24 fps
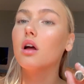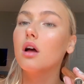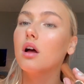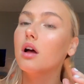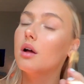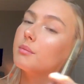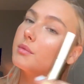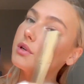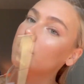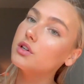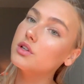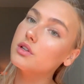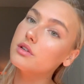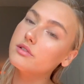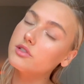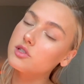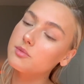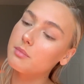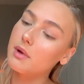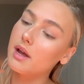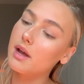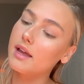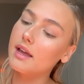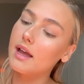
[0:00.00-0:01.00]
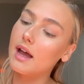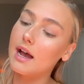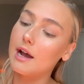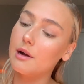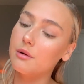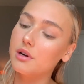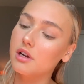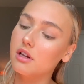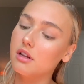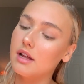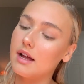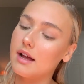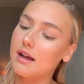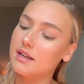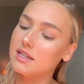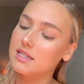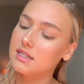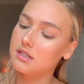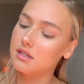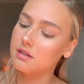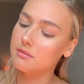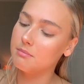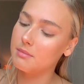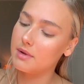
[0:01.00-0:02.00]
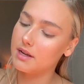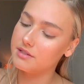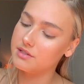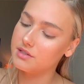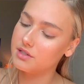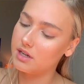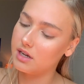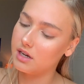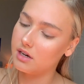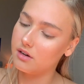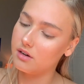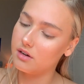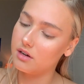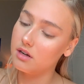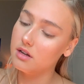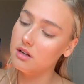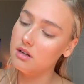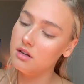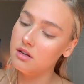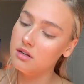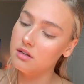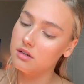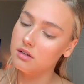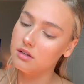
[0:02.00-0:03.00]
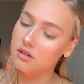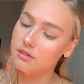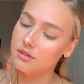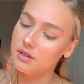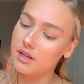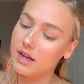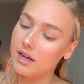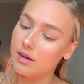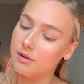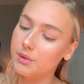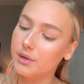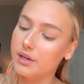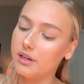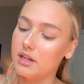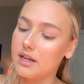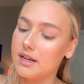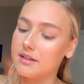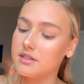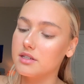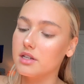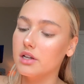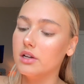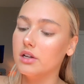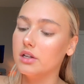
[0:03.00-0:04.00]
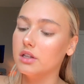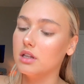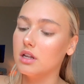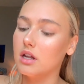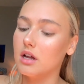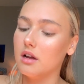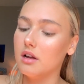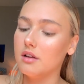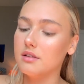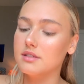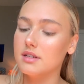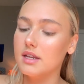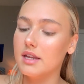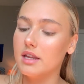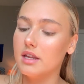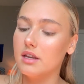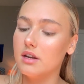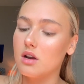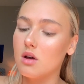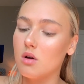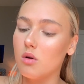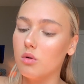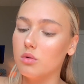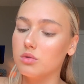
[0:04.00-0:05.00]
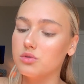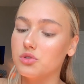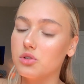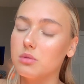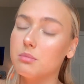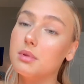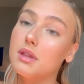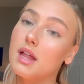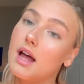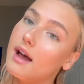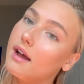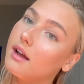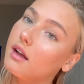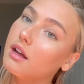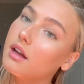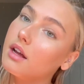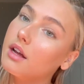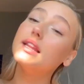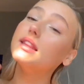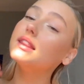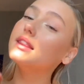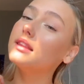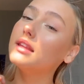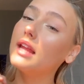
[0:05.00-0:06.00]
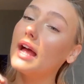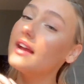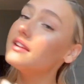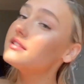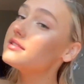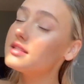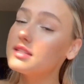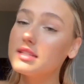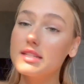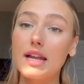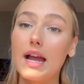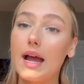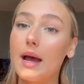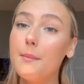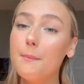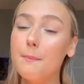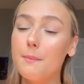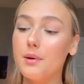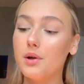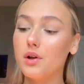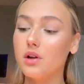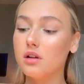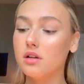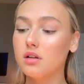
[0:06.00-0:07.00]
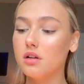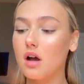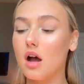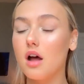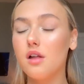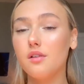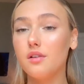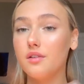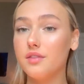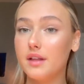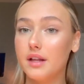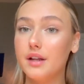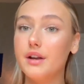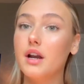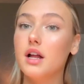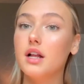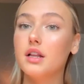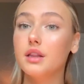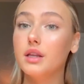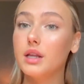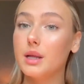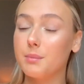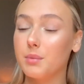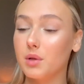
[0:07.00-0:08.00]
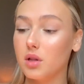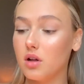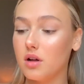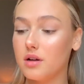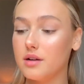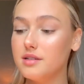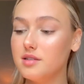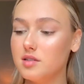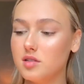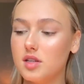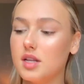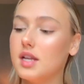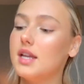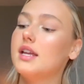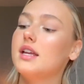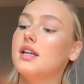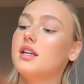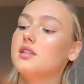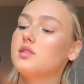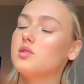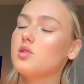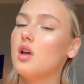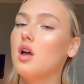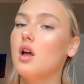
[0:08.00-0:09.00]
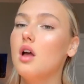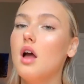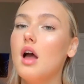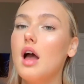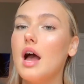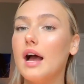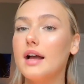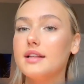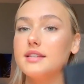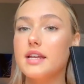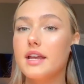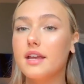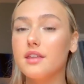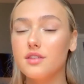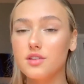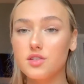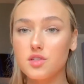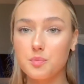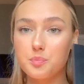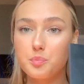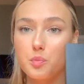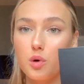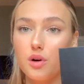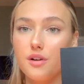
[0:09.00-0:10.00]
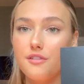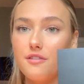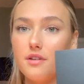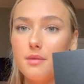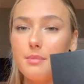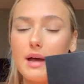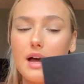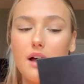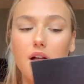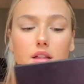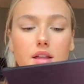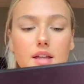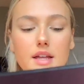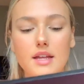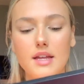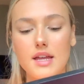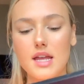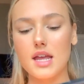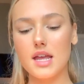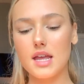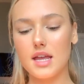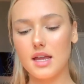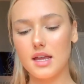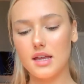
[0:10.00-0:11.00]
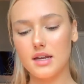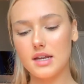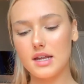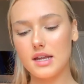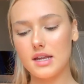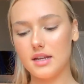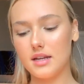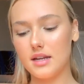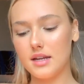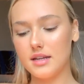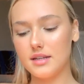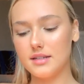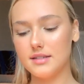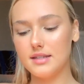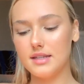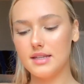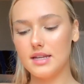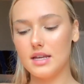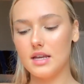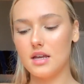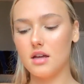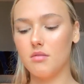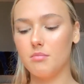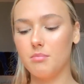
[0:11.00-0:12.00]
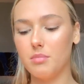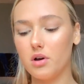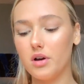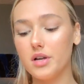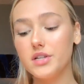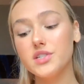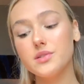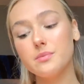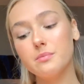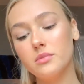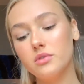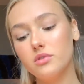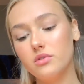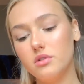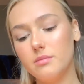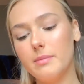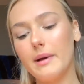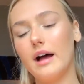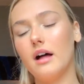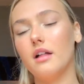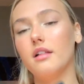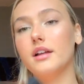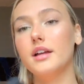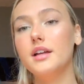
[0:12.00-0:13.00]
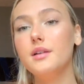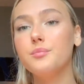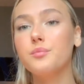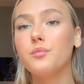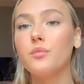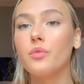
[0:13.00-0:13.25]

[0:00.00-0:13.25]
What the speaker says: I'm gonna use my Hourglass mascara, the Hourglass Unlocked in Ultra Black. Last step, other than lip gloss, is I take this Morphe palette, and it is the Boss Mood palette.